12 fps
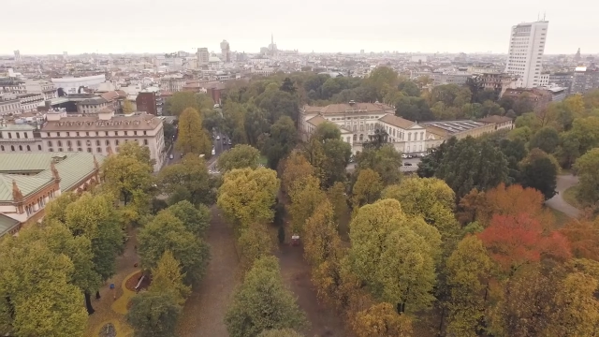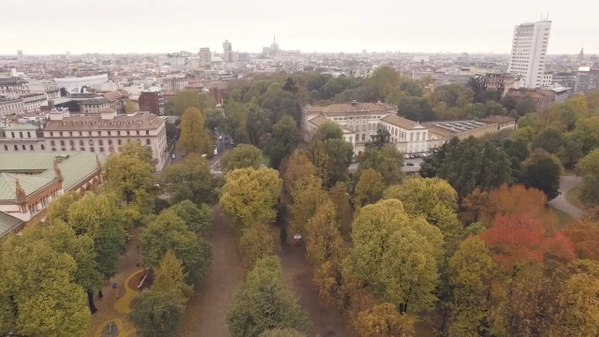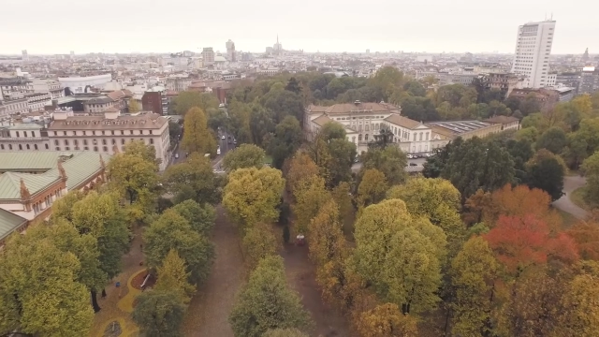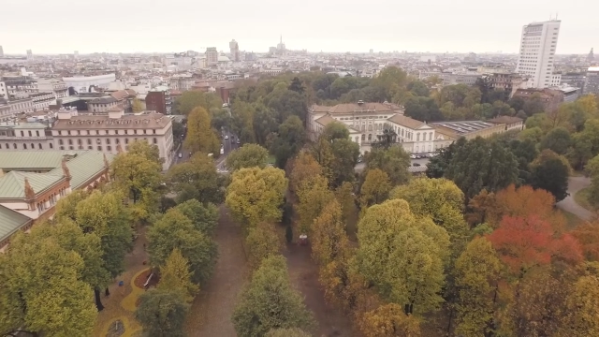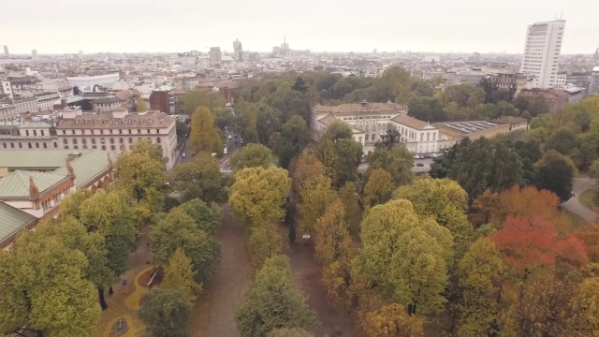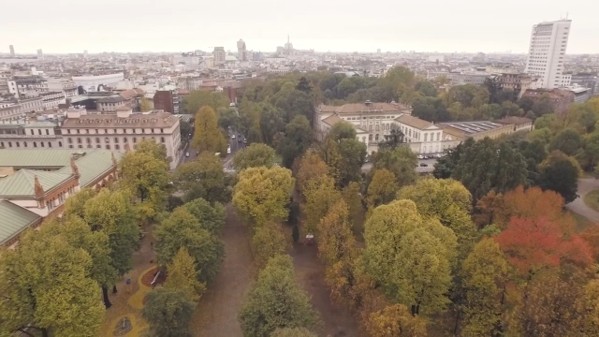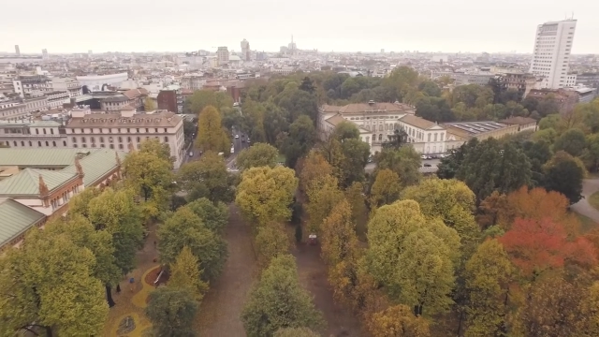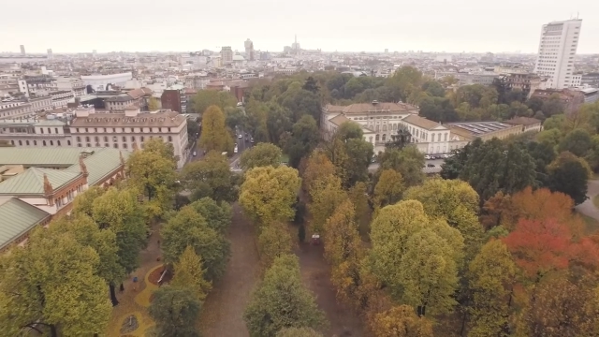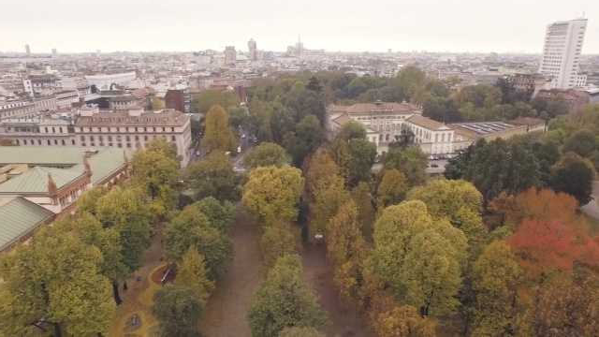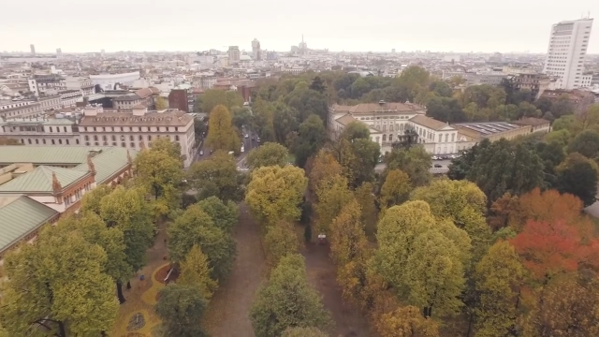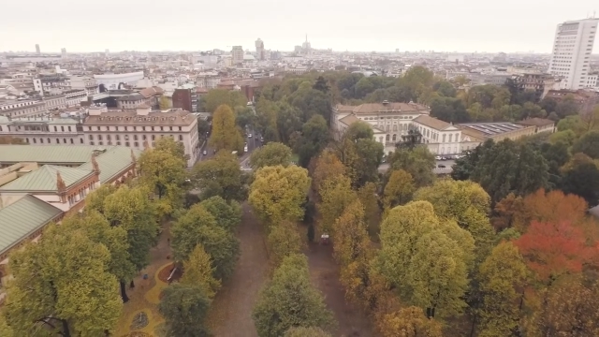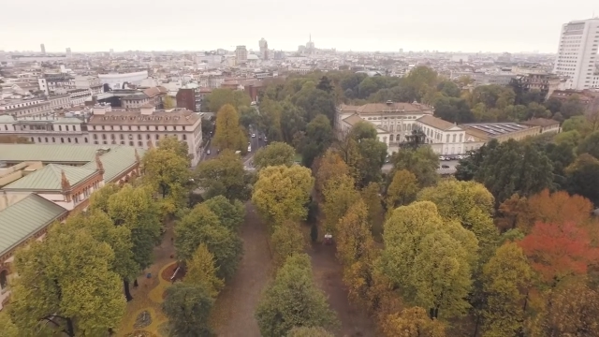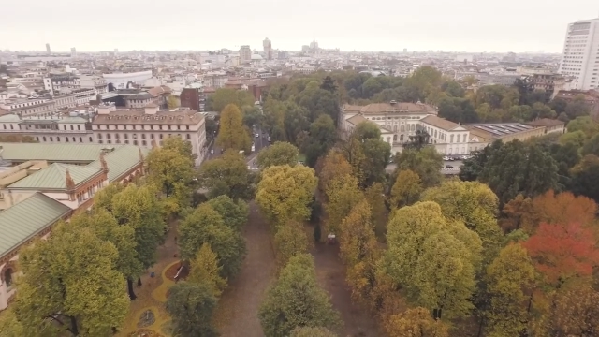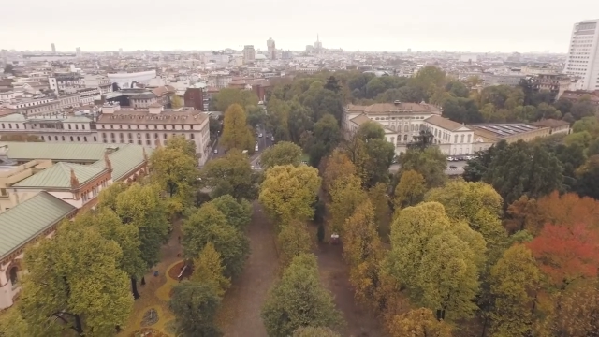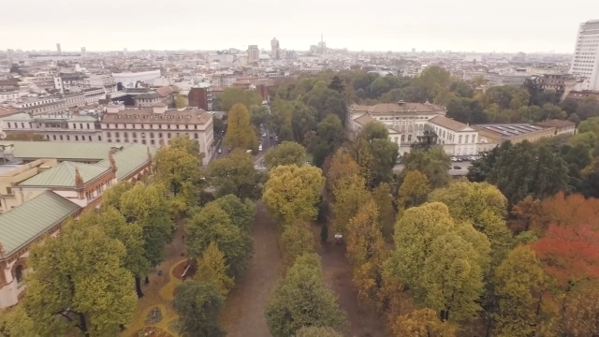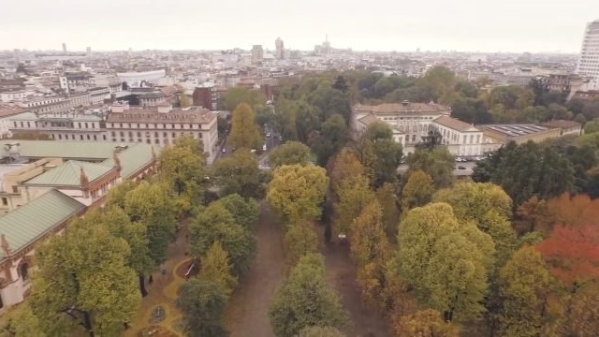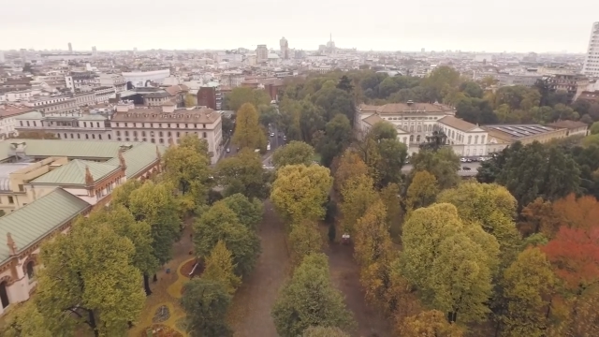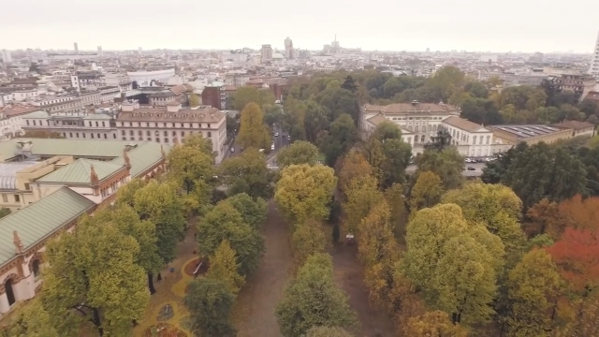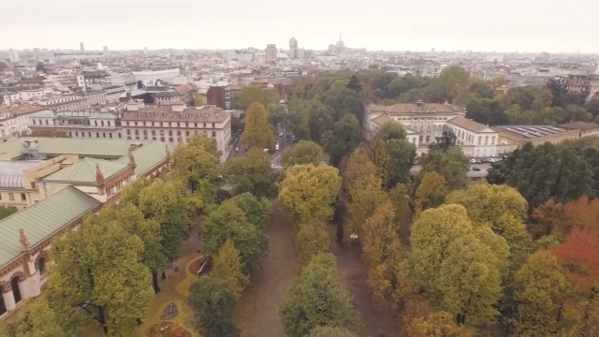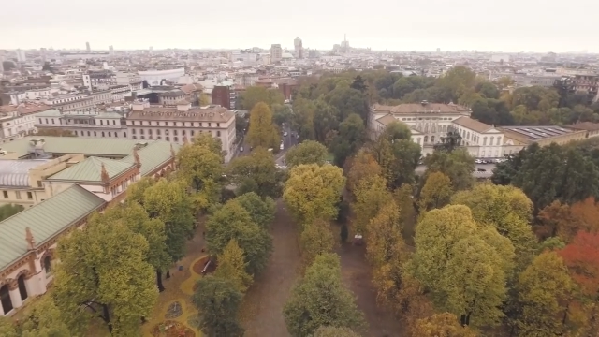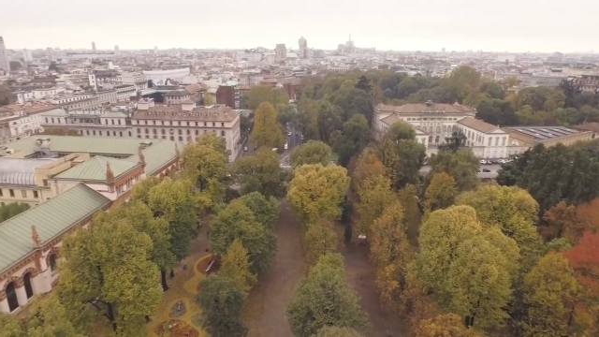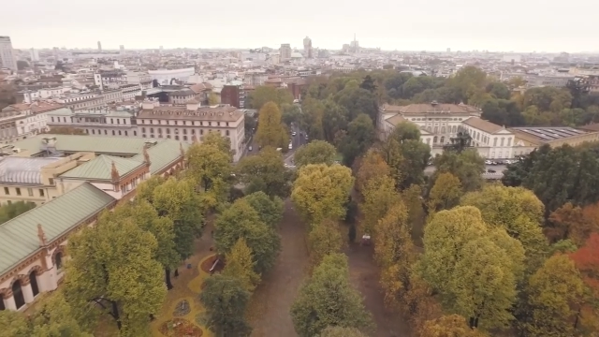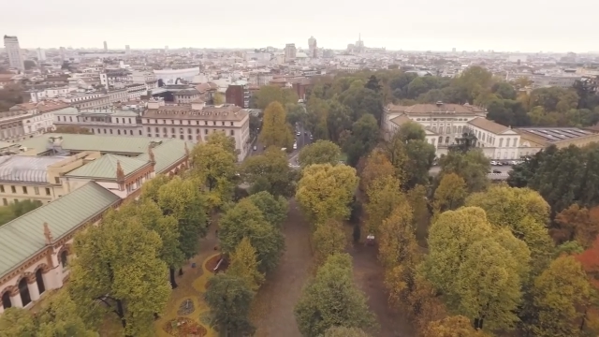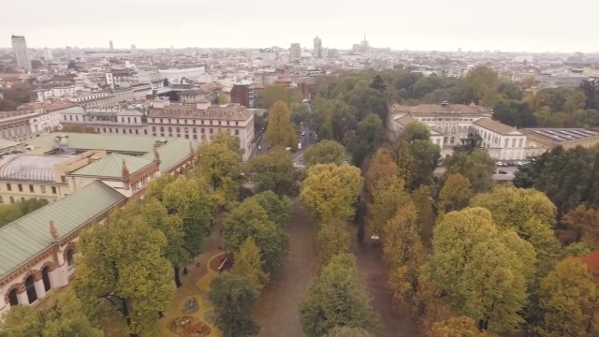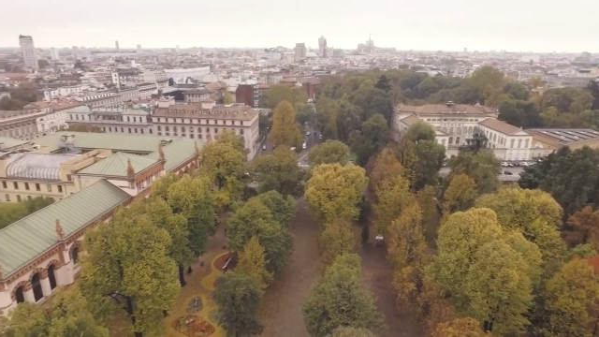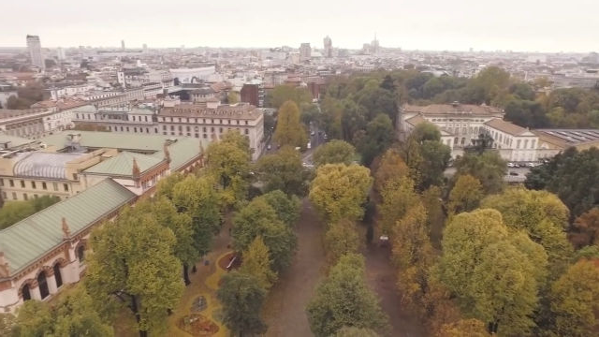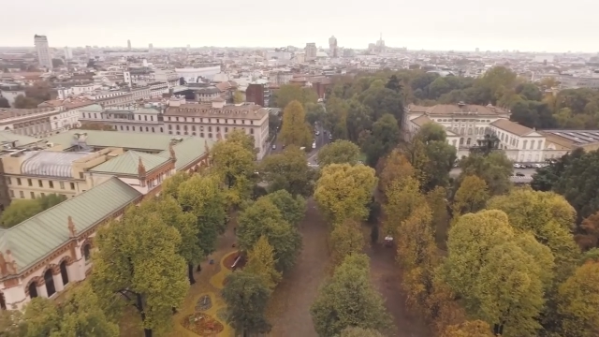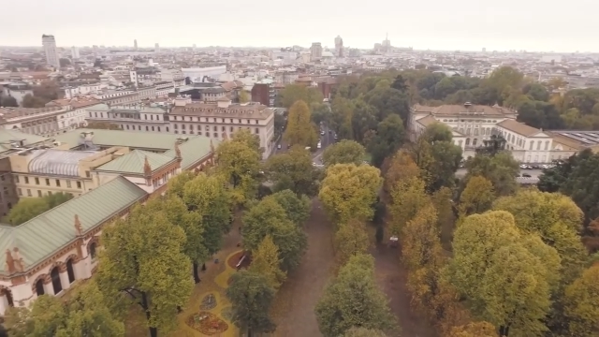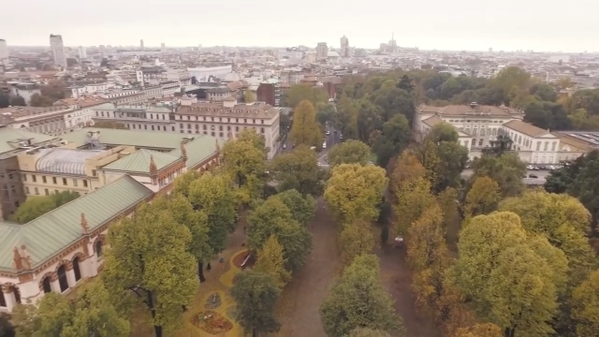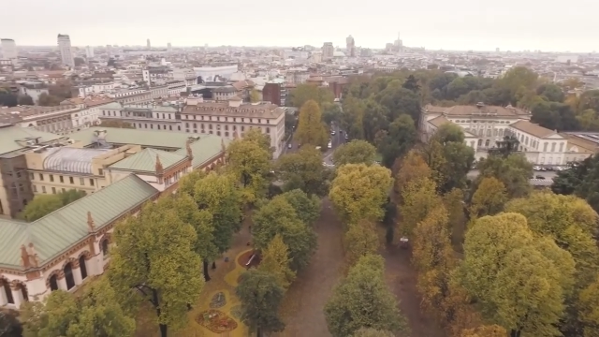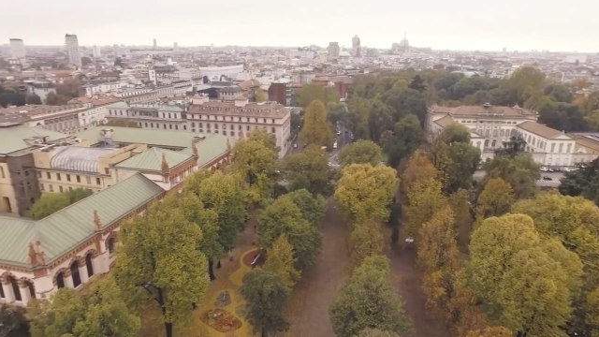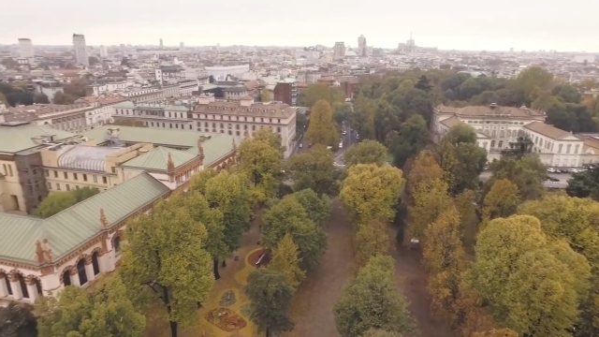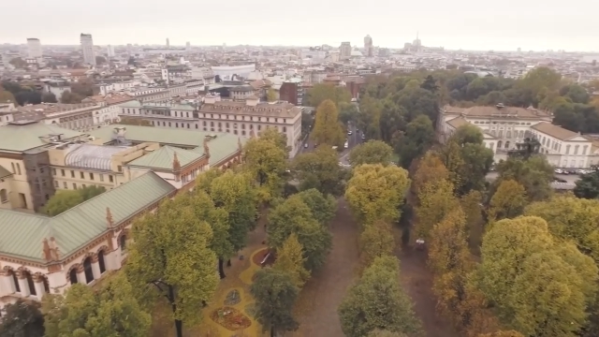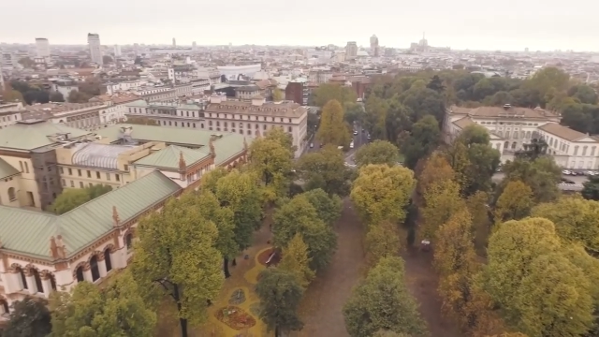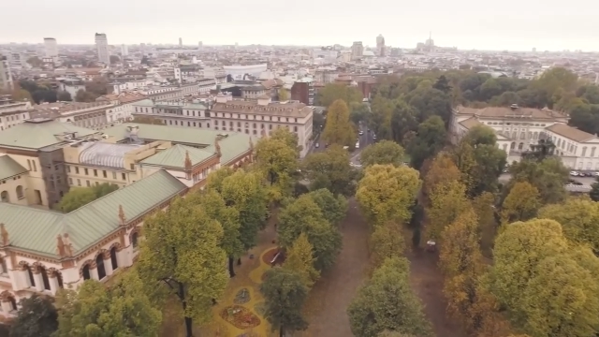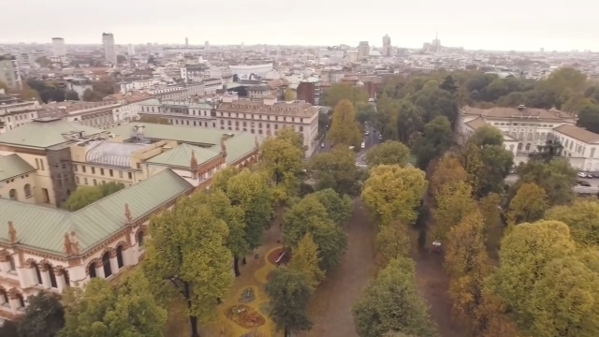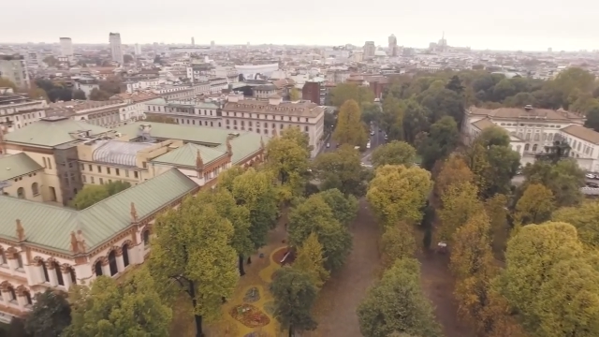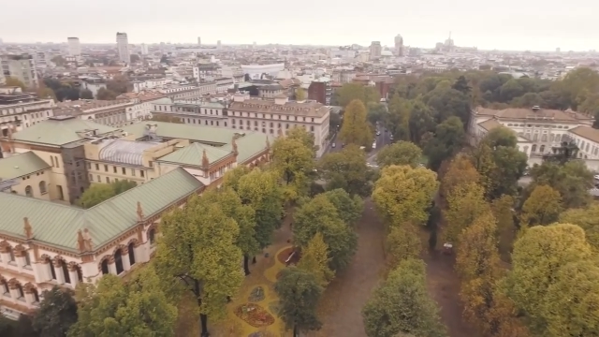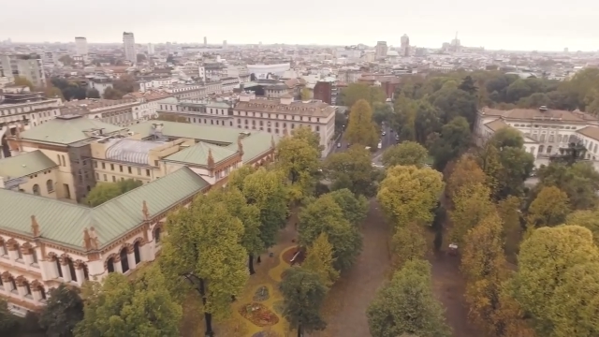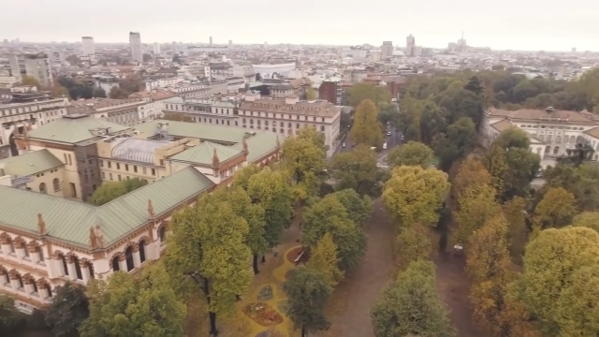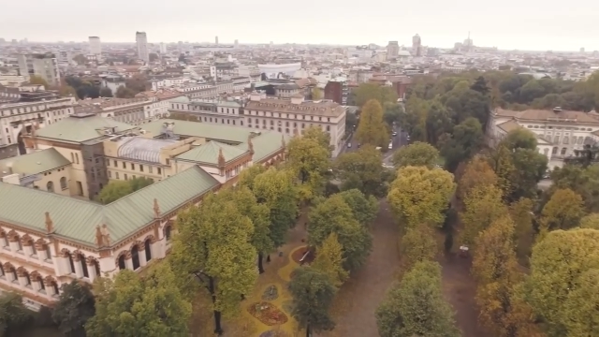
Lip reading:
[unreadable: no face in view]